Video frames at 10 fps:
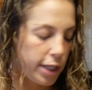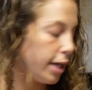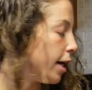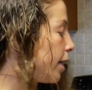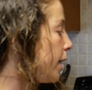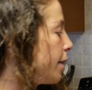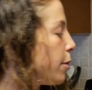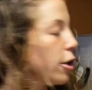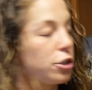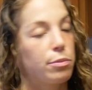it on a
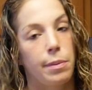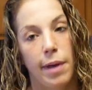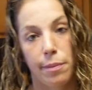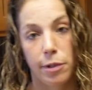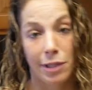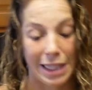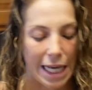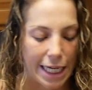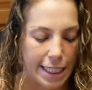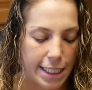parchment paper
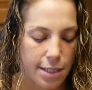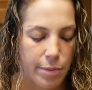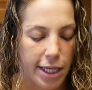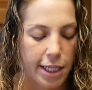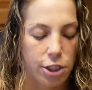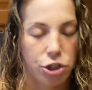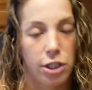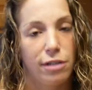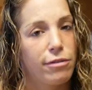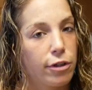lined baking
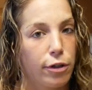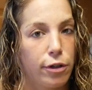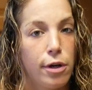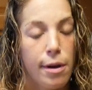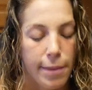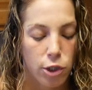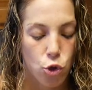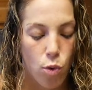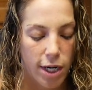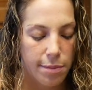sheet for about
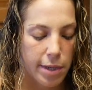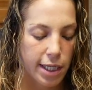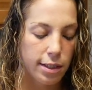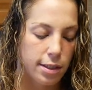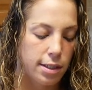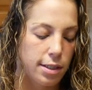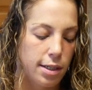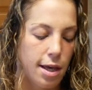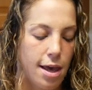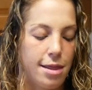20 minutes,
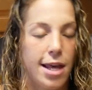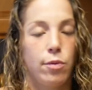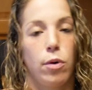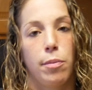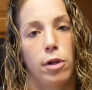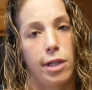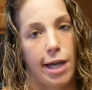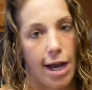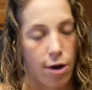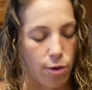and then we'll pull it
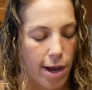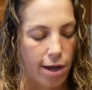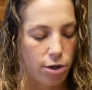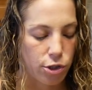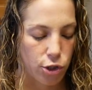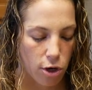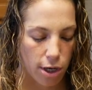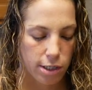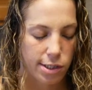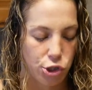out, add our
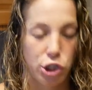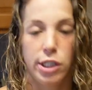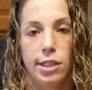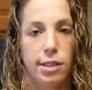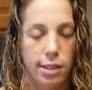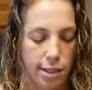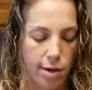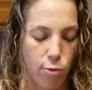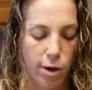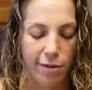sauce, cheese,
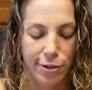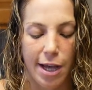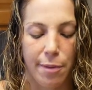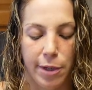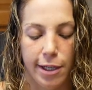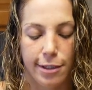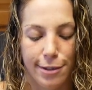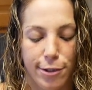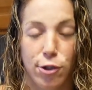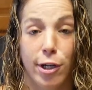and whatever
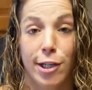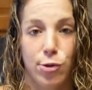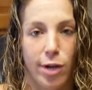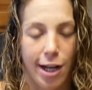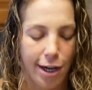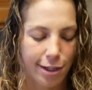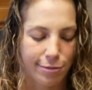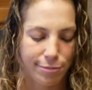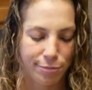toppings you guys want to add on.